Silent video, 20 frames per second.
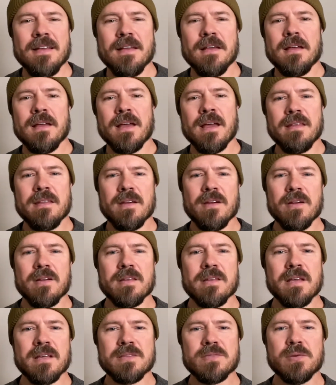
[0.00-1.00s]
Hi there,
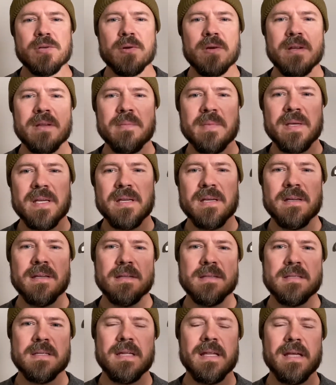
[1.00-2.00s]
thanks for joining me.
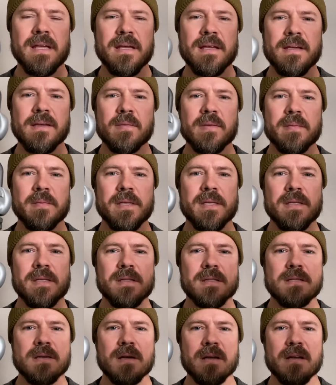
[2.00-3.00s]
Today I'm going to be
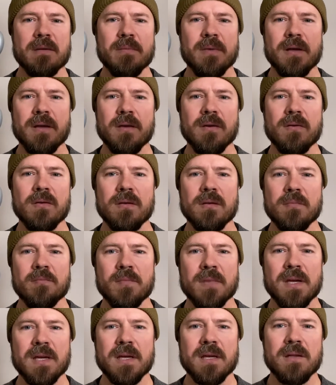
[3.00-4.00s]
talking about
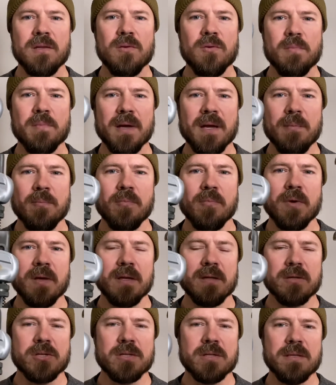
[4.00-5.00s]
my new pipe
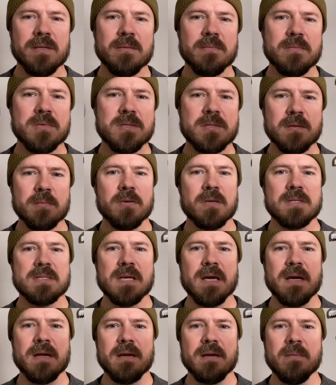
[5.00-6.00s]
wrench that I'm super
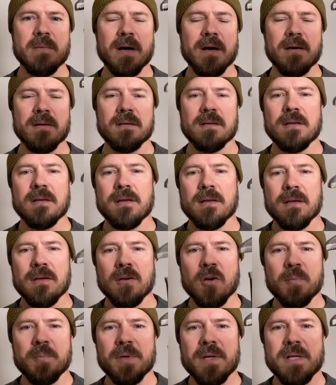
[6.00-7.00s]
excited about.
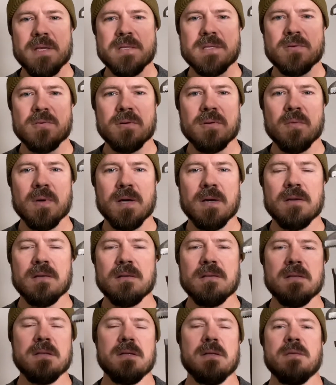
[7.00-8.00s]
Hope your day is going
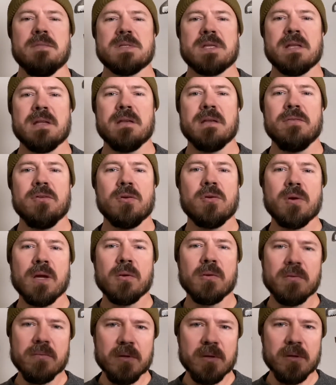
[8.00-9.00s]
well. Just going to give you a quick
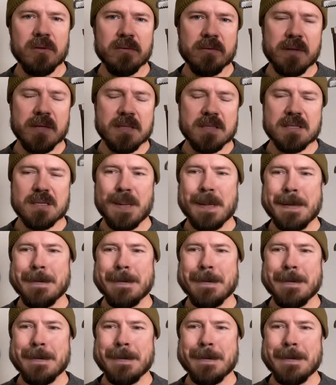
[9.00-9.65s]
review of this.